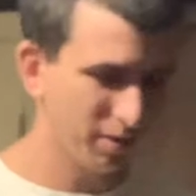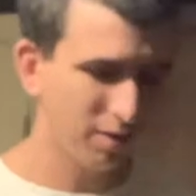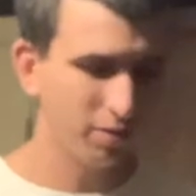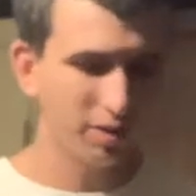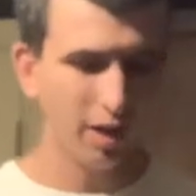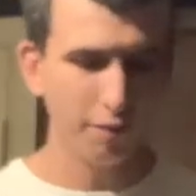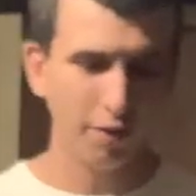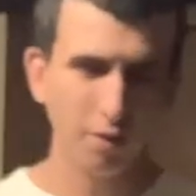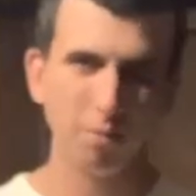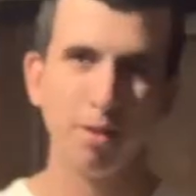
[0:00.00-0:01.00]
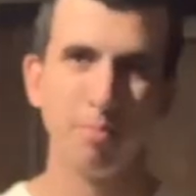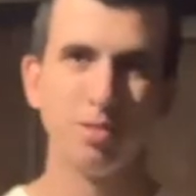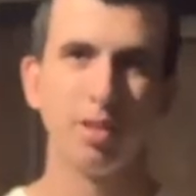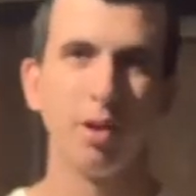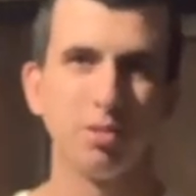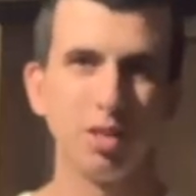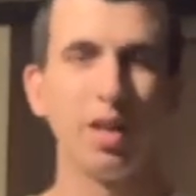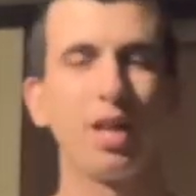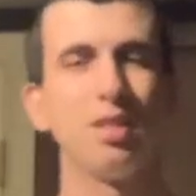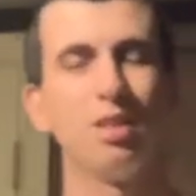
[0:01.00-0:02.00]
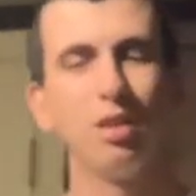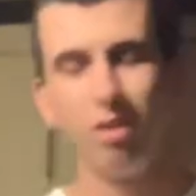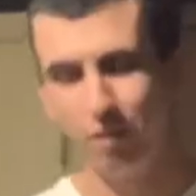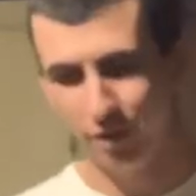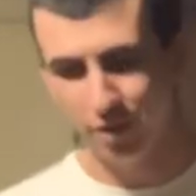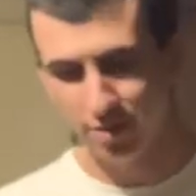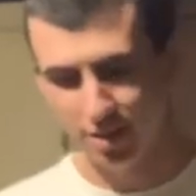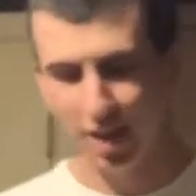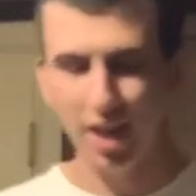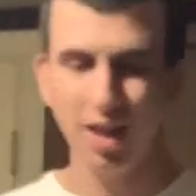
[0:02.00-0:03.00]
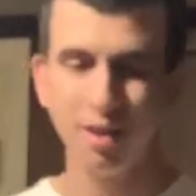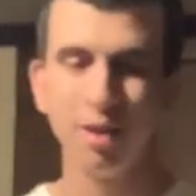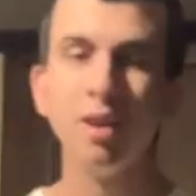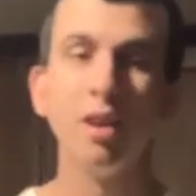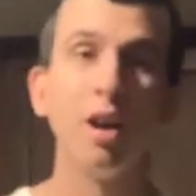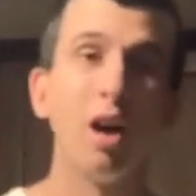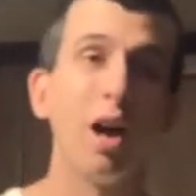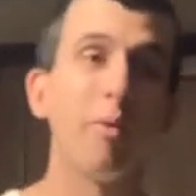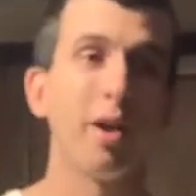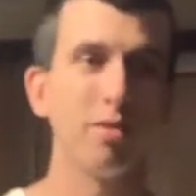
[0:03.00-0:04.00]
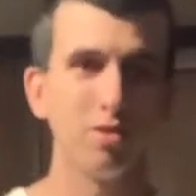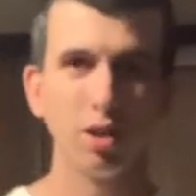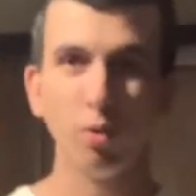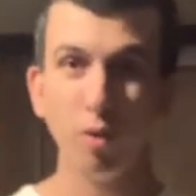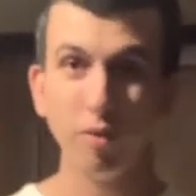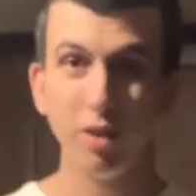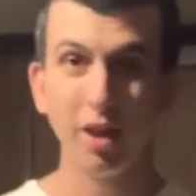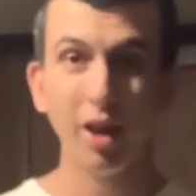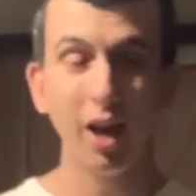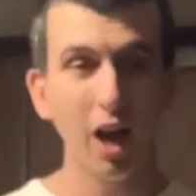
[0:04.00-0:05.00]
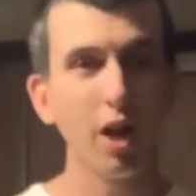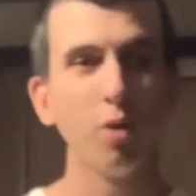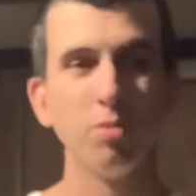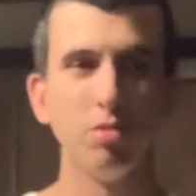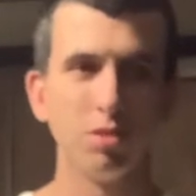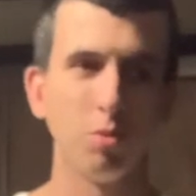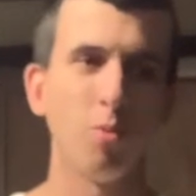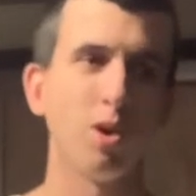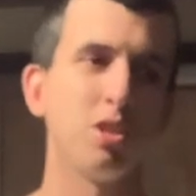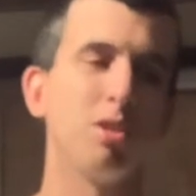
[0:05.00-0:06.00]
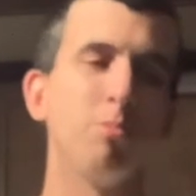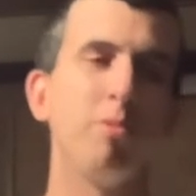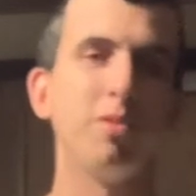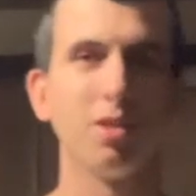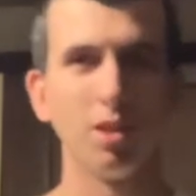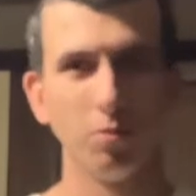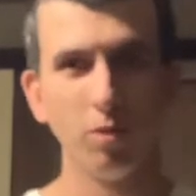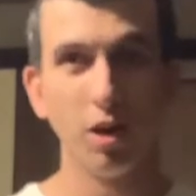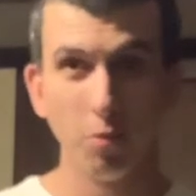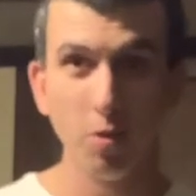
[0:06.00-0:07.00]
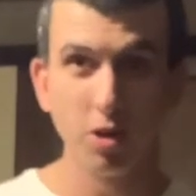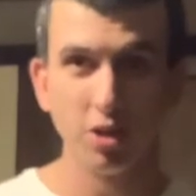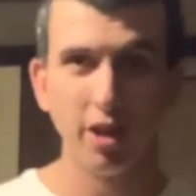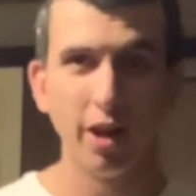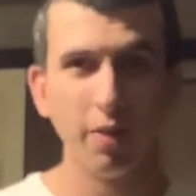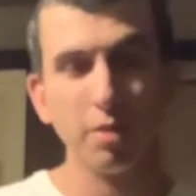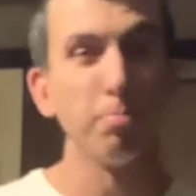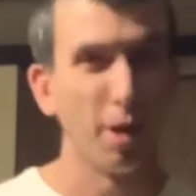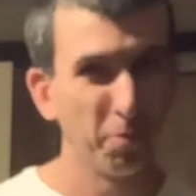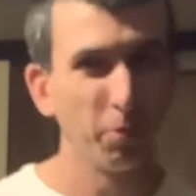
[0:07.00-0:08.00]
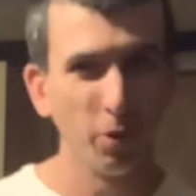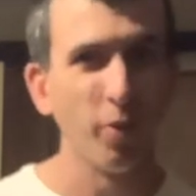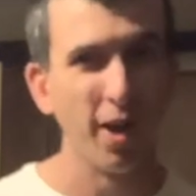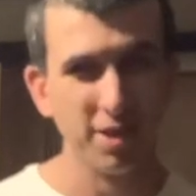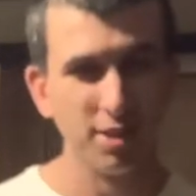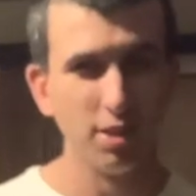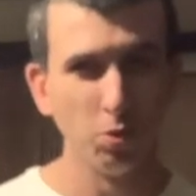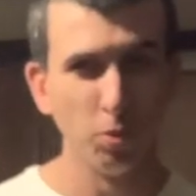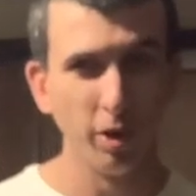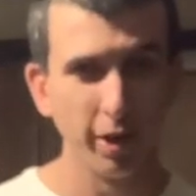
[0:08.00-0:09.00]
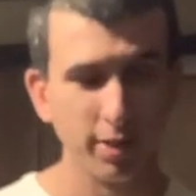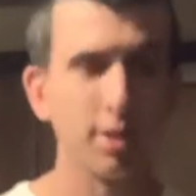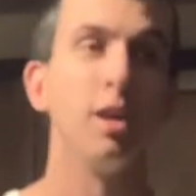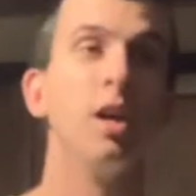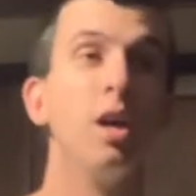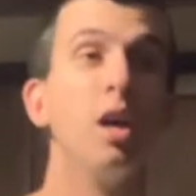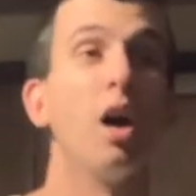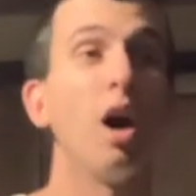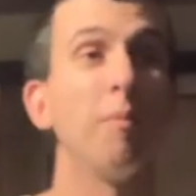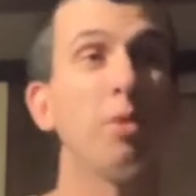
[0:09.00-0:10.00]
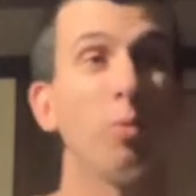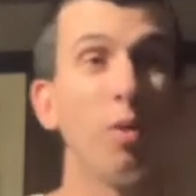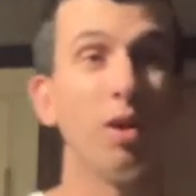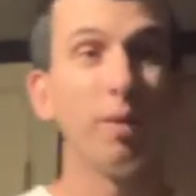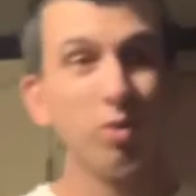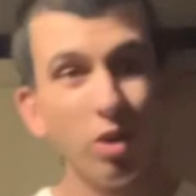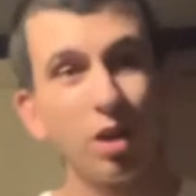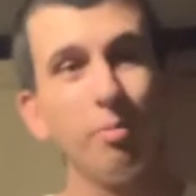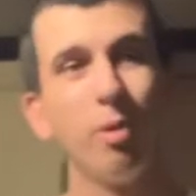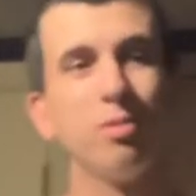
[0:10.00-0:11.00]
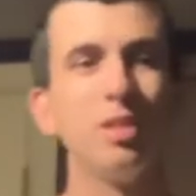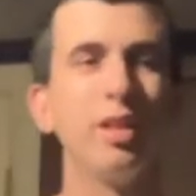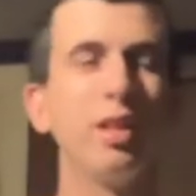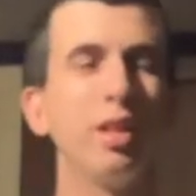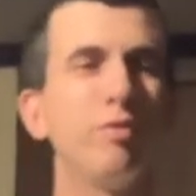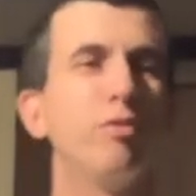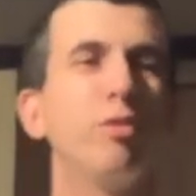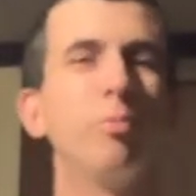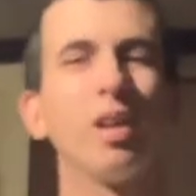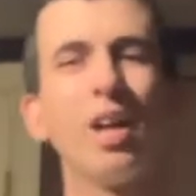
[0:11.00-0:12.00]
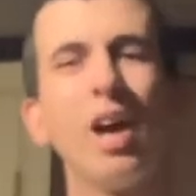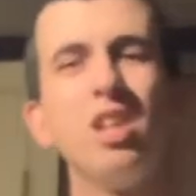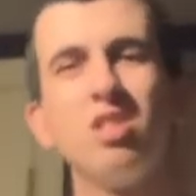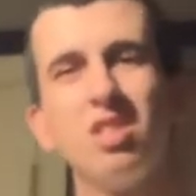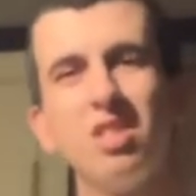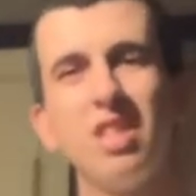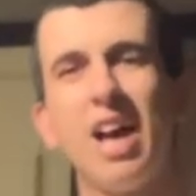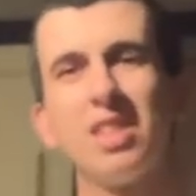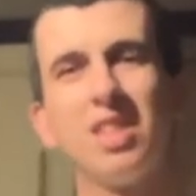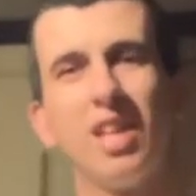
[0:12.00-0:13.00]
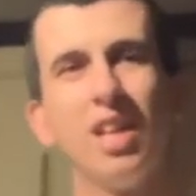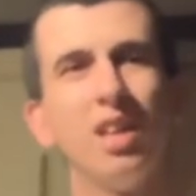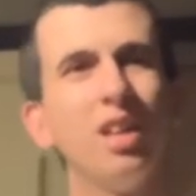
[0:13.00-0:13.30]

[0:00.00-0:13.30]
it was at a family member's house, and I can tell you firsthand when I used to go over there, I always used to watch the movies and the one I watch now. That's probably why it still works. Um, the one I'm talking about was in their living room, and it kind of just sat there.